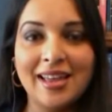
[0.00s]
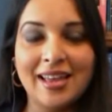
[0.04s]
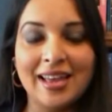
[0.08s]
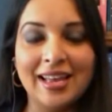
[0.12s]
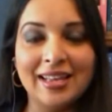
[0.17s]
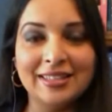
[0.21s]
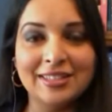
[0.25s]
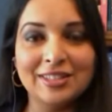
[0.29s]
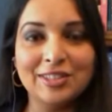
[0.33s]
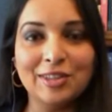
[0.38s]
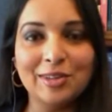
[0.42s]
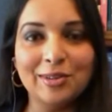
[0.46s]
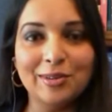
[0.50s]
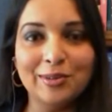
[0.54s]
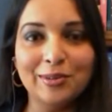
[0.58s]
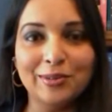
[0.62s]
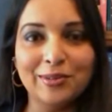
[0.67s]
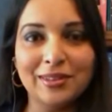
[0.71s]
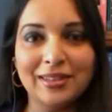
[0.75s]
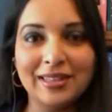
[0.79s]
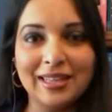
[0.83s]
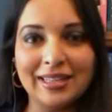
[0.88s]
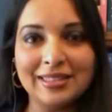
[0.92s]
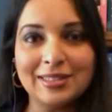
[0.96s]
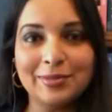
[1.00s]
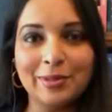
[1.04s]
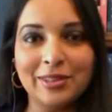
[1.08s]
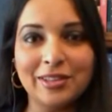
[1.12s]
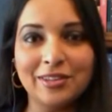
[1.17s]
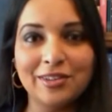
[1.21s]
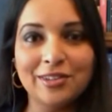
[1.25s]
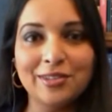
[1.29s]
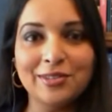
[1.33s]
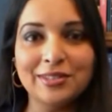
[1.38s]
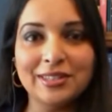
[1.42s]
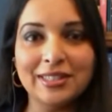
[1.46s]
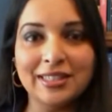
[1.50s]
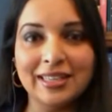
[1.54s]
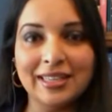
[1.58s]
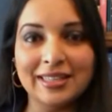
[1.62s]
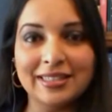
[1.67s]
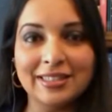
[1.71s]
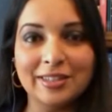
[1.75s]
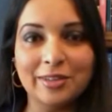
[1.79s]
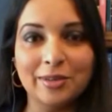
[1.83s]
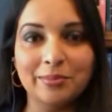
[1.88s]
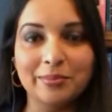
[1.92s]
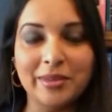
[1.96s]
And so that's what they're using
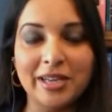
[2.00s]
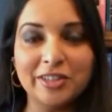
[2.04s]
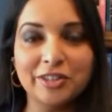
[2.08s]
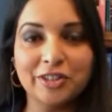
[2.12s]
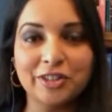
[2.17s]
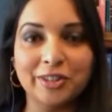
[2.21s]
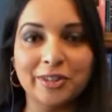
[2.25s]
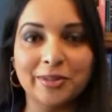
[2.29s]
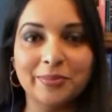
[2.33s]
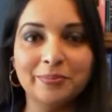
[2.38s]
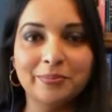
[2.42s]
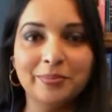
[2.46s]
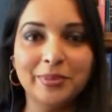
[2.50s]
as their measure.